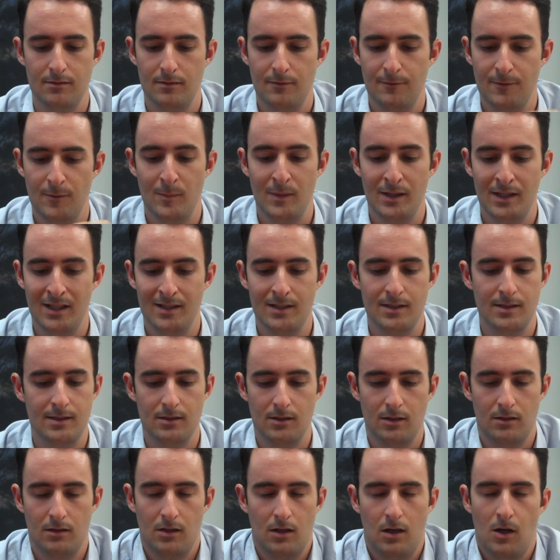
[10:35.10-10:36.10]
For me,
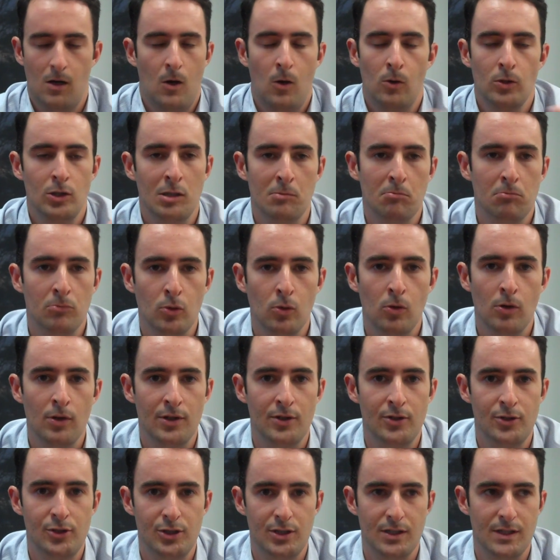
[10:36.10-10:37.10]
it's a whole lot more
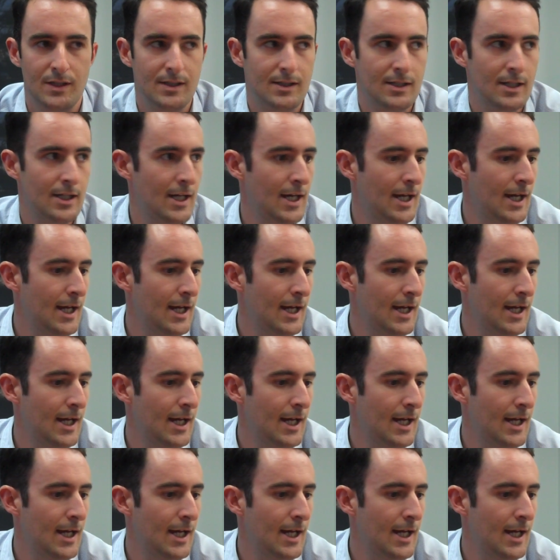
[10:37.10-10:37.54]
than just